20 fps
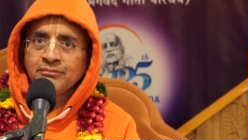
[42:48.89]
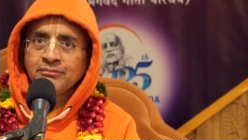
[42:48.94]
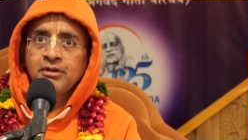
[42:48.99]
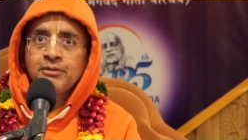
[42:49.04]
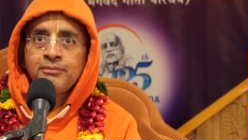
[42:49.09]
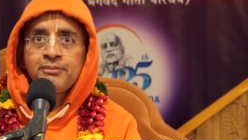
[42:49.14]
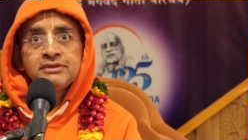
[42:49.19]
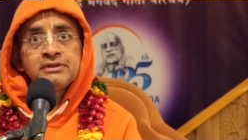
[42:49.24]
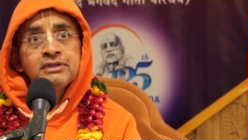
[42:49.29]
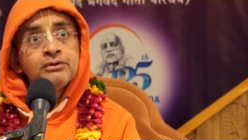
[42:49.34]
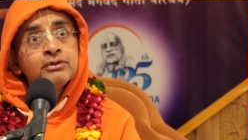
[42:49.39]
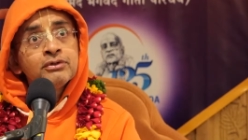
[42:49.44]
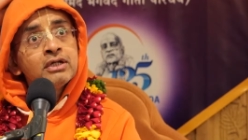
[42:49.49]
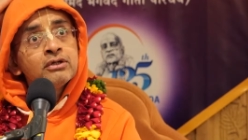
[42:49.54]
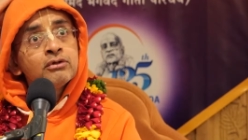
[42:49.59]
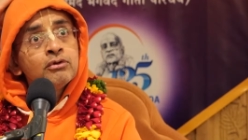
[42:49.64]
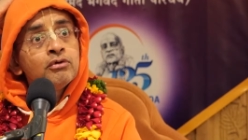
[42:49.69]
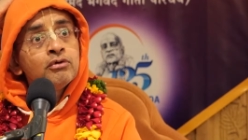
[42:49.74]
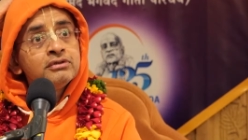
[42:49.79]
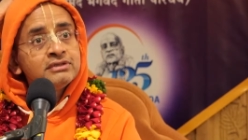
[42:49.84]
Prabhupada said, you
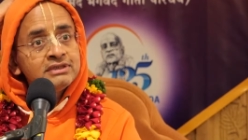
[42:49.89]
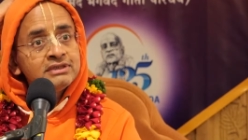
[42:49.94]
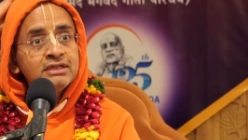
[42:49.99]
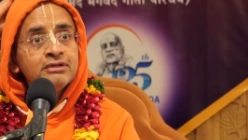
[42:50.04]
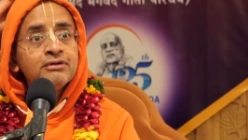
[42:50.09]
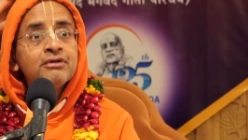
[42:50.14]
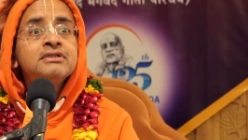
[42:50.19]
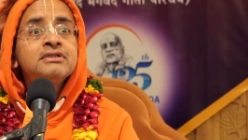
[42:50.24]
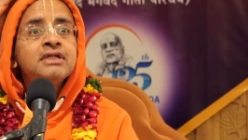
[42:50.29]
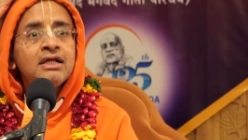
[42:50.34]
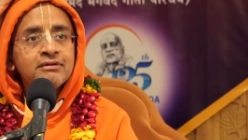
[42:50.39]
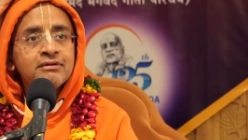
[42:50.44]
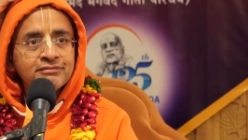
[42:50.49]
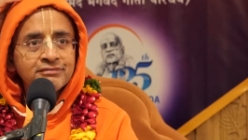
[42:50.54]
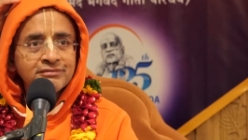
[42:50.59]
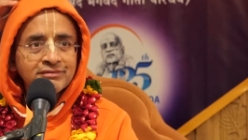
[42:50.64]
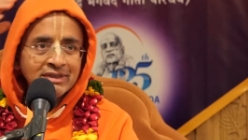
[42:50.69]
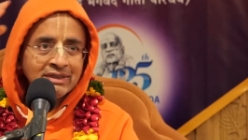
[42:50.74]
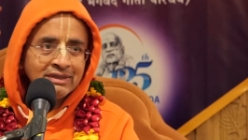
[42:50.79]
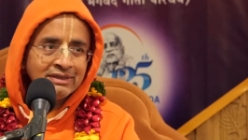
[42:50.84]
can go and see yourself.
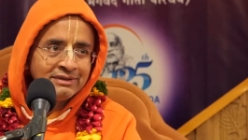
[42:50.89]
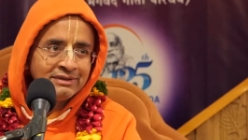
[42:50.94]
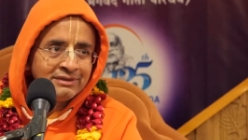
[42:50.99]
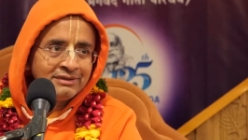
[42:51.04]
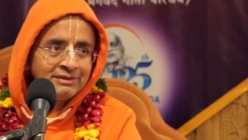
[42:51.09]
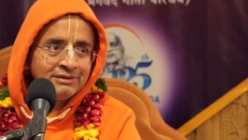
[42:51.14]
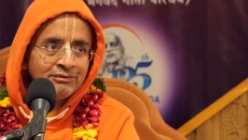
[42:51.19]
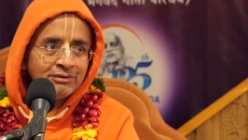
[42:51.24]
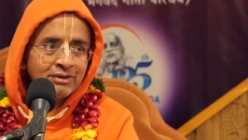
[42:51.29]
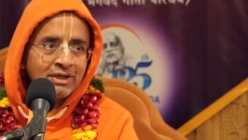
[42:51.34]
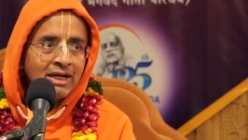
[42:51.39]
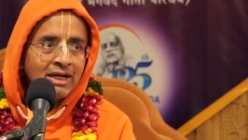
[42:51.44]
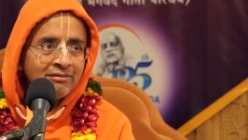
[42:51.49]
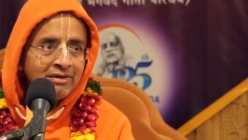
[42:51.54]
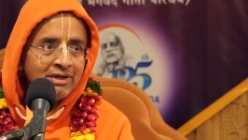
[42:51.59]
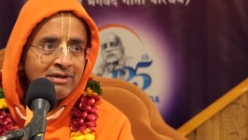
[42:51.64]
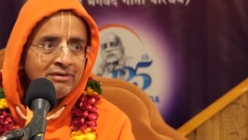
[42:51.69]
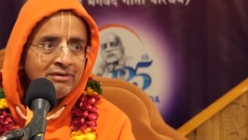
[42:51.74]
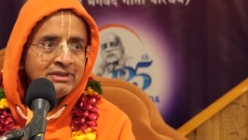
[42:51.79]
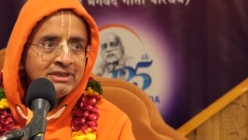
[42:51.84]
You can
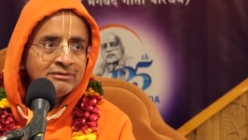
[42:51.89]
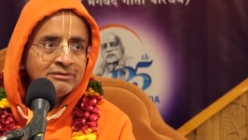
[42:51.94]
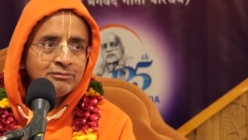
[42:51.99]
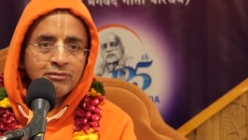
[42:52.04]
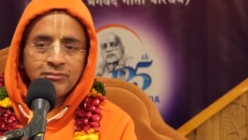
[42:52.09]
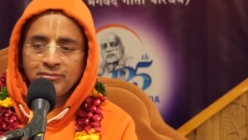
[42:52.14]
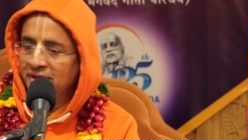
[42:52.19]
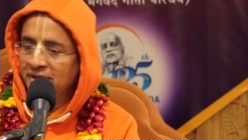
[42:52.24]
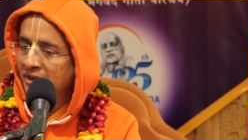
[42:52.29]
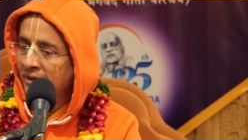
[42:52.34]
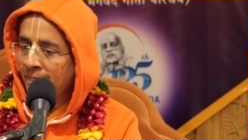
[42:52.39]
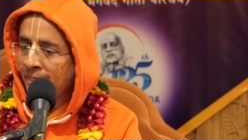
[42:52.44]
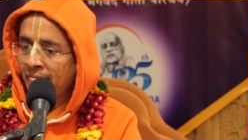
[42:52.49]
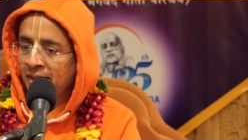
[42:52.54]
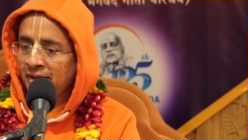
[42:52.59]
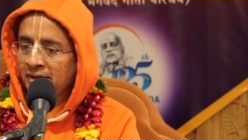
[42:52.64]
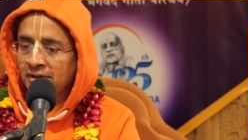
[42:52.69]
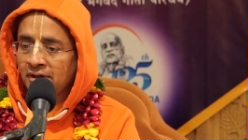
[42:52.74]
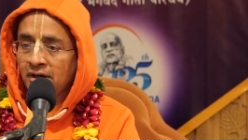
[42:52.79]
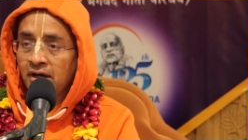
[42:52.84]
evaluate this movement.
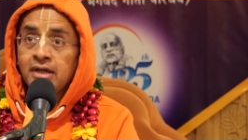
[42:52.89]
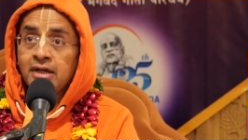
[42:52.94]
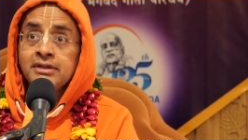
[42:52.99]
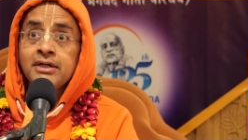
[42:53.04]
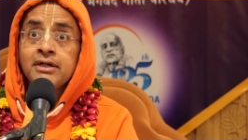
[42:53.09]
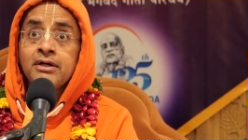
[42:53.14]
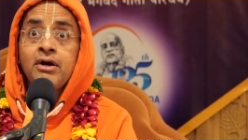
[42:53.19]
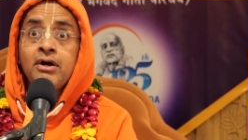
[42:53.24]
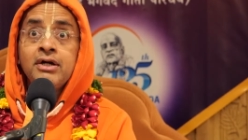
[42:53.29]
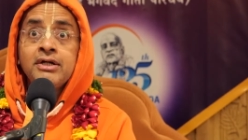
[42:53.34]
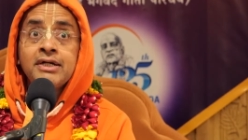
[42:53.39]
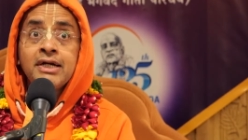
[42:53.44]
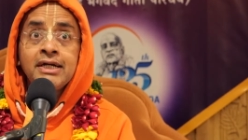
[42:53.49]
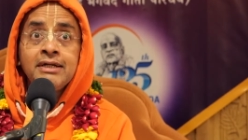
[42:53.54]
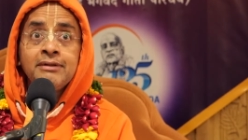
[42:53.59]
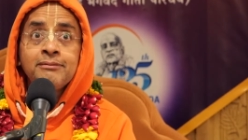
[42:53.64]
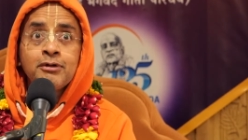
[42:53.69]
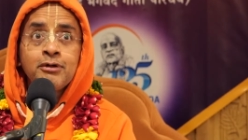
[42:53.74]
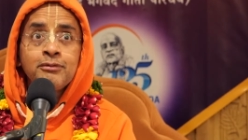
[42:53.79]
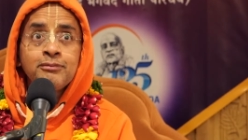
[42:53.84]
On the
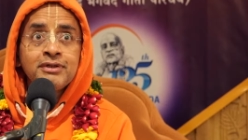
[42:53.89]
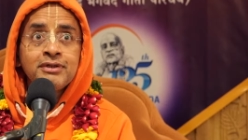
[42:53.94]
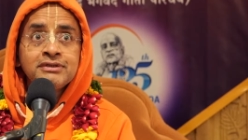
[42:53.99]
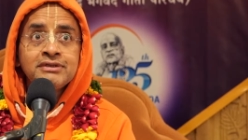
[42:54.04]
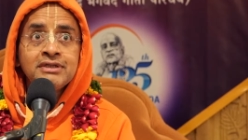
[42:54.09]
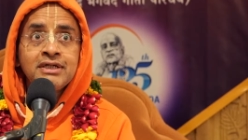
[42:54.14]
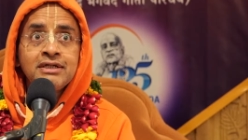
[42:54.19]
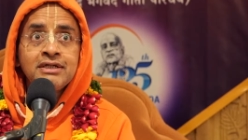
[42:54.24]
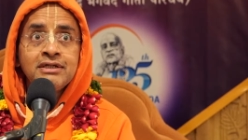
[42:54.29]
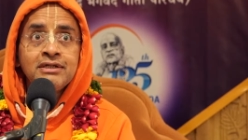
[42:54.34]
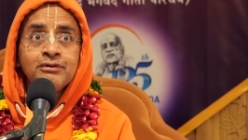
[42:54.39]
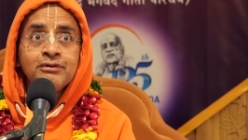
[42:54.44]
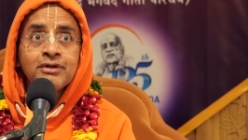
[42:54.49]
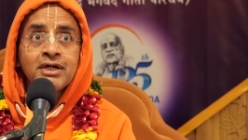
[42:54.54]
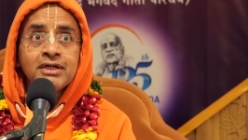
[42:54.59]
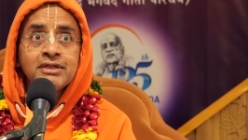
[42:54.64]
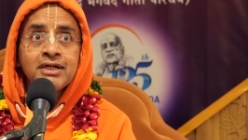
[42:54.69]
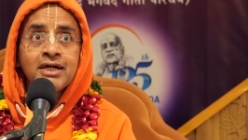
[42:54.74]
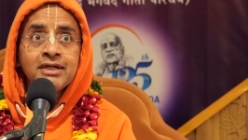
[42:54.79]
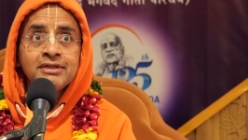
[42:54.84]
contrary, Prabhupada said,
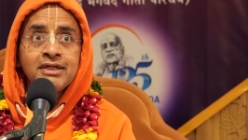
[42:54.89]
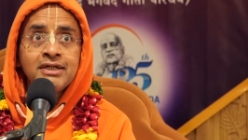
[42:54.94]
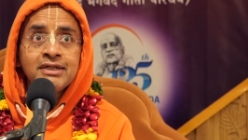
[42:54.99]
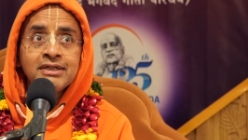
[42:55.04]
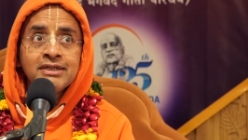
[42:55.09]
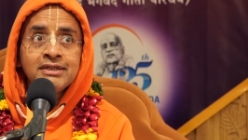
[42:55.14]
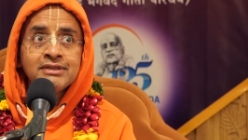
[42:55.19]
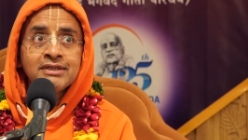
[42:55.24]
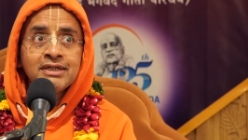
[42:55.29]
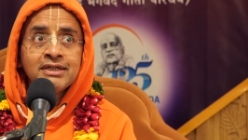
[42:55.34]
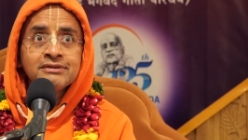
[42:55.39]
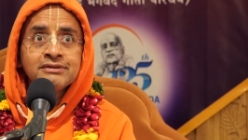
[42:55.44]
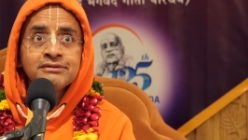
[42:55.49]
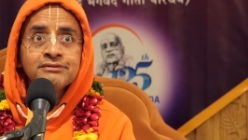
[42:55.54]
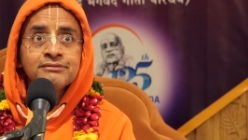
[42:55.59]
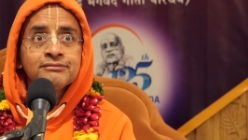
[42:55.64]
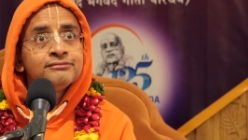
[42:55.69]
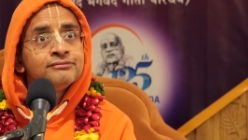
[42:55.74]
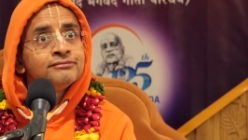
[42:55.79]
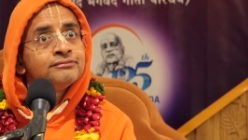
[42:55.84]
look at the other
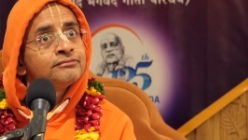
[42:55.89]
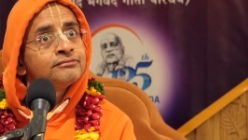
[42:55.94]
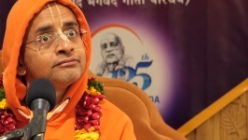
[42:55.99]
Gitas.